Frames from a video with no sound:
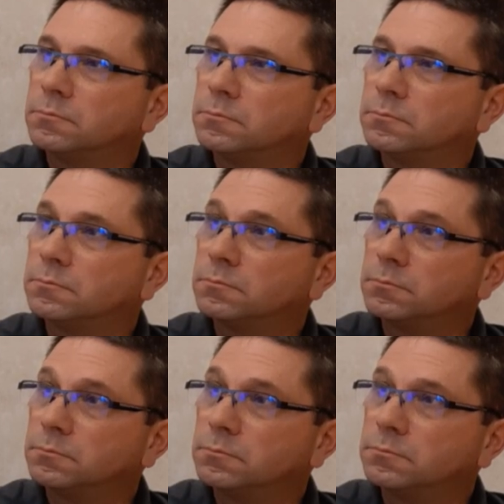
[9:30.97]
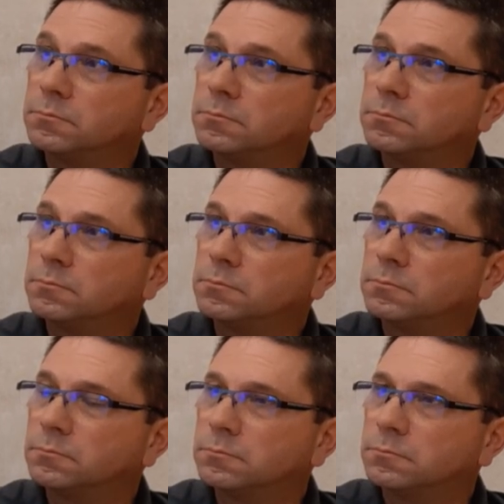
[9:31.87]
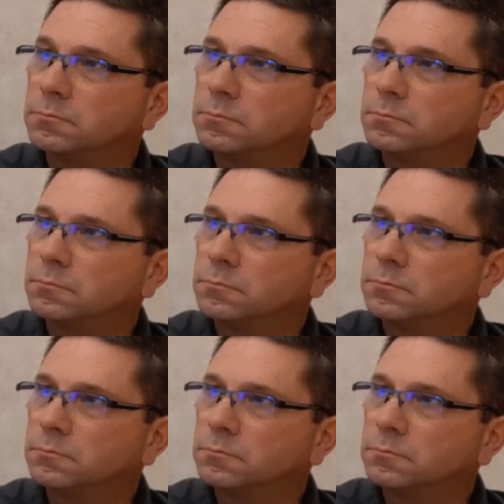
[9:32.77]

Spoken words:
No words are spoken by the person on screen.